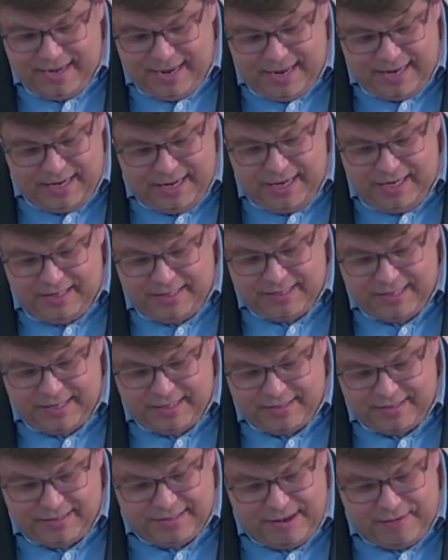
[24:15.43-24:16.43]
and he
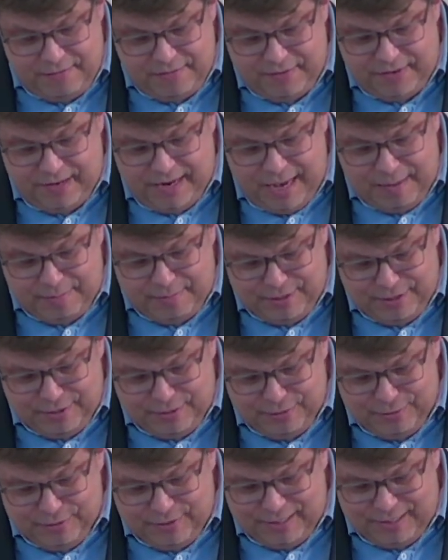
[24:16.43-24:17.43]
says something
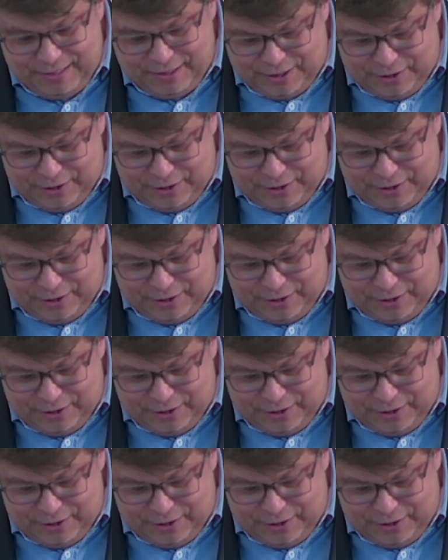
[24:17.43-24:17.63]
absolutely